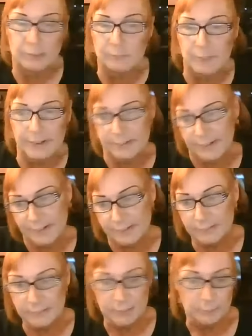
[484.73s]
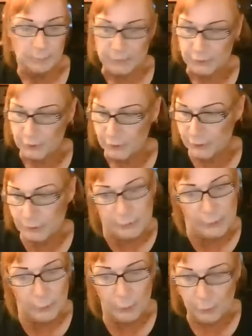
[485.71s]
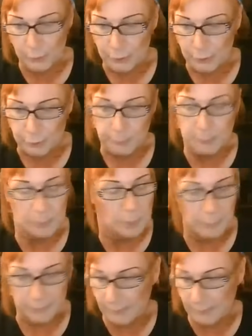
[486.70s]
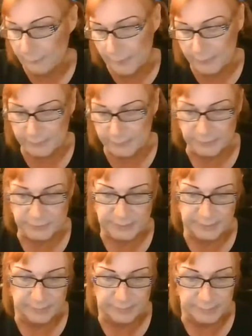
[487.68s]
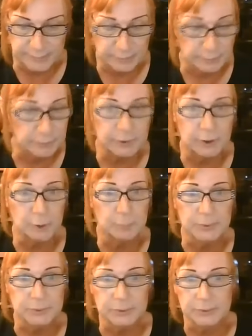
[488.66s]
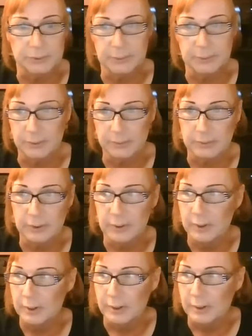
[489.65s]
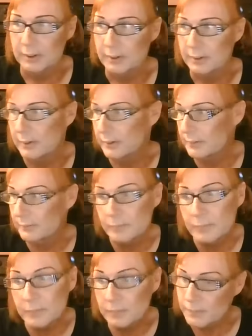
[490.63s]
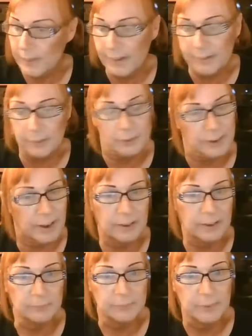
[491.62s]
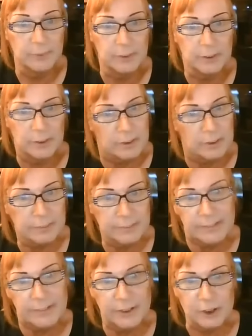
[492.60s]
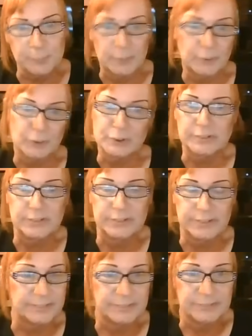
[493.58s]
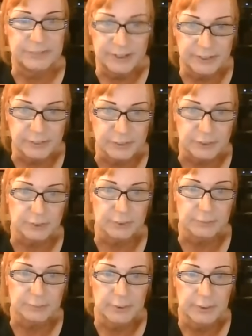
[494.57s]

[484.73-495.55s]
My dad, my sister, her husband, my grandfather that's dead now, bless his heart, um, they all gave that next person that didn't serve